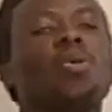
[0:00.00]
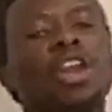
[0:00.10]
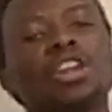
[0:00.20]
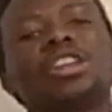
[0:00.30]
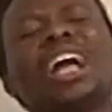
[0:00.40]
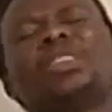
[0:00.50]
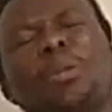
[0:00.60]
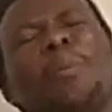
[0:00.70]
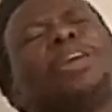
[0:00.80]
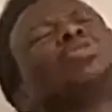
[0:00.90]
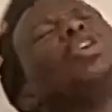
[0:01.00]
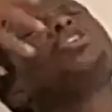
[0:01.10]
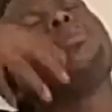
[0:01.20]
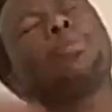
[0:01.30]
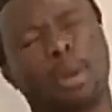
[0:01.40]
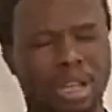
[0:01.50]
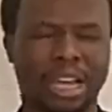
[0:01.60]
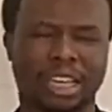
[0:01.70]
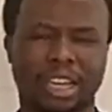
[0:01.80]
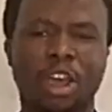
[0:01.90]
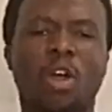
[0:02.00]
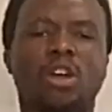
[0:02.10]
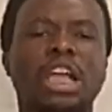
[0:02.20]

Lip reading: when that moment when you're born again,